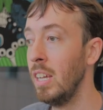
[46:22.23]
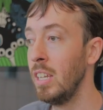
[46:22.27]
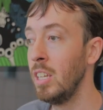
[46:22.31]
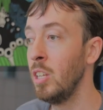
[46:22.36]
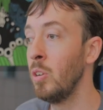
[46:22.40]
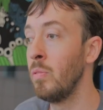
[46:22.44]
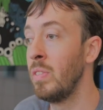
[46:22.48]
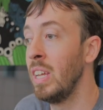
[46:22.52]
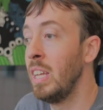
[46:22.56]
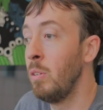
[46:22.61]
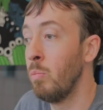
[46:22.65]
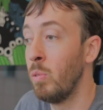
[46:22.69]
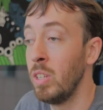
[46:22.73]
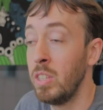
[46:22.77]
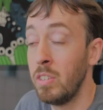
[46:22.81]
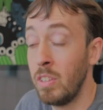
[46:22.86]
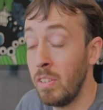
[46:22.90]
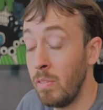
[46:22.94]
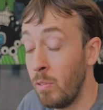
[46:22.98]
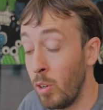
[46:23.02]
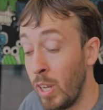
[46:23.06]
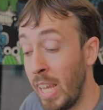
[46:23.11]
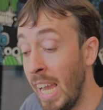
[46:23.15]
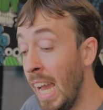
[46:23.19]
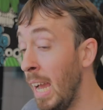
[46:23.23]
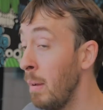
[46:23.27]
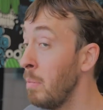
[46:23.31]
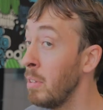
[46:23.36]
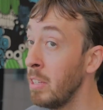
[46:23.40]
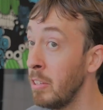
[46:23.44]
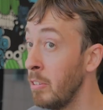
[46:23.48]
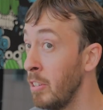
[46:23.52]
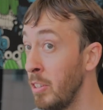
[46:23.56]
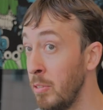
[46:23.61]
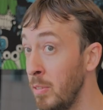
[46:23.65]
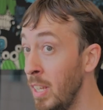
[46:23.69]
you know, the
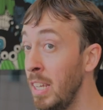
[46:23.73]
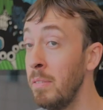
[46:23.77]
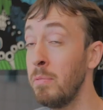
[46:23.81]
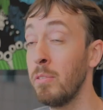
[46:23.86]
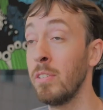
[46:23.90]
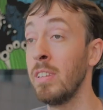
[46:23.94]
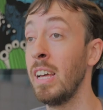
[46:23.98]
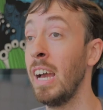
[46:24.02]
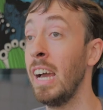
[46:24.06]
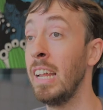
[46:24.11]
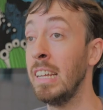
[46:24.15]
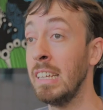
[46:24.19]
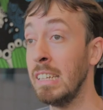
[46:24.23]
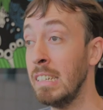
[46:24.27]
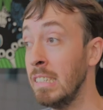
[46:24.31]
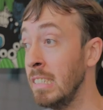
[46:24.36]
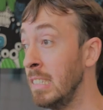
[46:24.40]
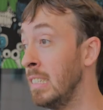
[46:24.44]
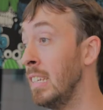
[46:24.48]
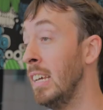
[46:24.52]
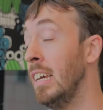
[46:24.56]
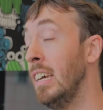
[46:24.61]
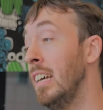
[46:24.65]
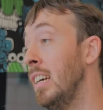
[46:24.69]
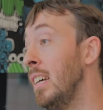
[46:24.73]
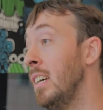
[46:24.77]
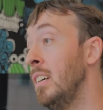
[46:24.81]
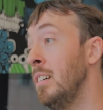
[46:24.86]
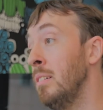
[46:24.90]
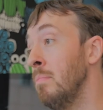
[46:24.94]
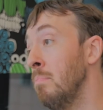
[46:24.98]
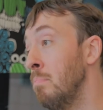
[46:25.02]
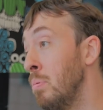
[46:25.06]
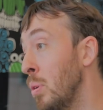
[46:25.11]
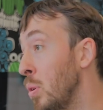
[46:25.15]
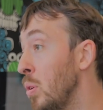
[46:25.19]
vocabulary you need for that is
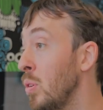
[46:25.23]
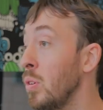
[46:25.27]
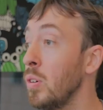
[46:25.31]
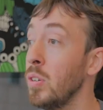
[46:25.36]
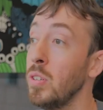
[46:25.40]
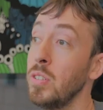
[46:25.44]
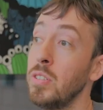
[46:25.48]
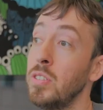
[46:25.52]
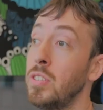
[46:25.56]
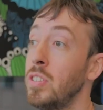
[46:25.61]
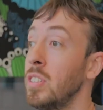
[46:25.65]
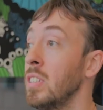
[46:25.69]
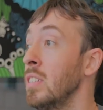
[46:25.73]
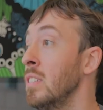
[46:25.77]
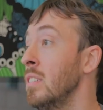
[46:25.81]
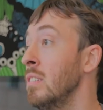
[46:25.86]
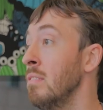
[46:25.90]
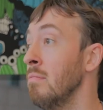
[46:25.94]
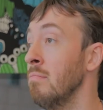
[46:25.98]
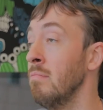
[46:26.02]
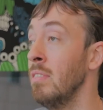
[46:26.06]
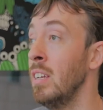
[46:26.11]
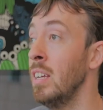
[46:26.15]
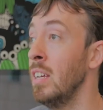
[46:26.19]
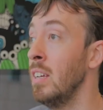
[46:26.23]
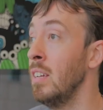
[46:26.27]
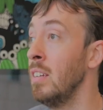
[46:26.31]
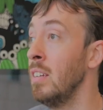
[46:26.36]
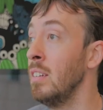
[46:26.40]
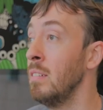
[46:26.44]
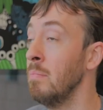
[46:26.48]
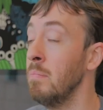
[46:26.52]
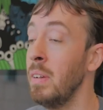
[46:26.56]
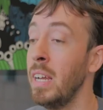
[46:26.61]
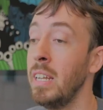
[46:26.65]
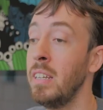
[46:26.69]
birds and
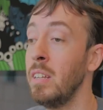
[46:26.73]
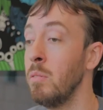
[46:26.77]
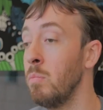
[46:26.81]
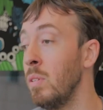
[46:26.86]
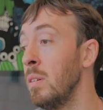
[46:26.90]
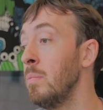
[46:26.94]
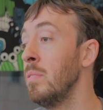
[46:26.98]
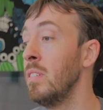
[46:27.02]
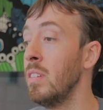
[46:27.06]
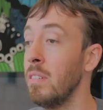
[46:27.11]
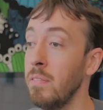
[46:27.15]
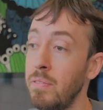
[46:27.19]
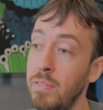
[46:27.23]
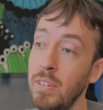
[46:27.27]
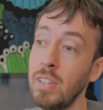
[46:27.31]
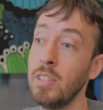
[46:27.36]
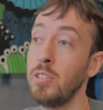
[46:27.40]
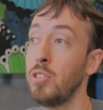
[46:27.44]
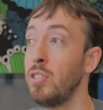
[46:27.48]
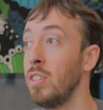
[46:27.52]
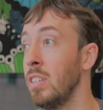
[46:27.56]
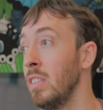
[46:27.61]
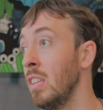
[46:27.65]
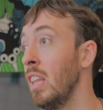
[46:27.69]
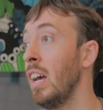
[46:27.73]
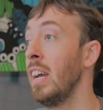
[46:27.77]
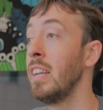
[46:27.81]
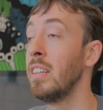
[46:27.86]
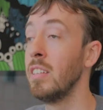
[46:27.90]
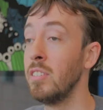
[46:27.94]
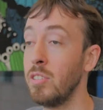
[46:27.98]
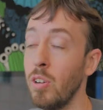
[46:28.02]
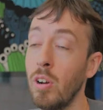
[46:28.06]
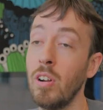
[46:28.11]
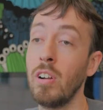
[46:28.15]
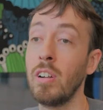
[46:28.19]
men and women and fish and light
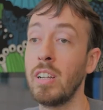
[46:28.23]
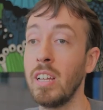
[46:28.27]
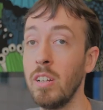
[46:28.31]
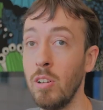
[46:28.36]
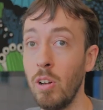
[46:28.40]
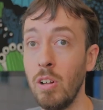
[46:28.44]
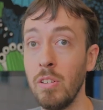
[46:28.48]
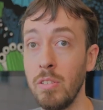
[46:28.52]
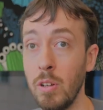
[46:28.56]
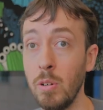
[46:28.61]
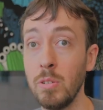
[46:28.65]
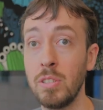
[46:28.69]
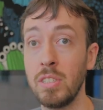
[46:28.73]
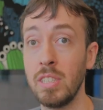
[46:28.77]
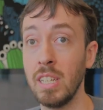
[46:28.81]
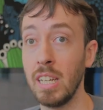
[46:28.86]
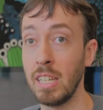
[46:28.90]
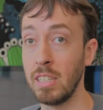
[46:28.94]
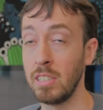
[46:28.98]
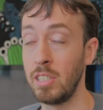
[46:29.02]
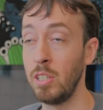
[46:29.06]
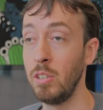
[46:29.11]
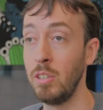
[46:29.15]
and dark and all those things.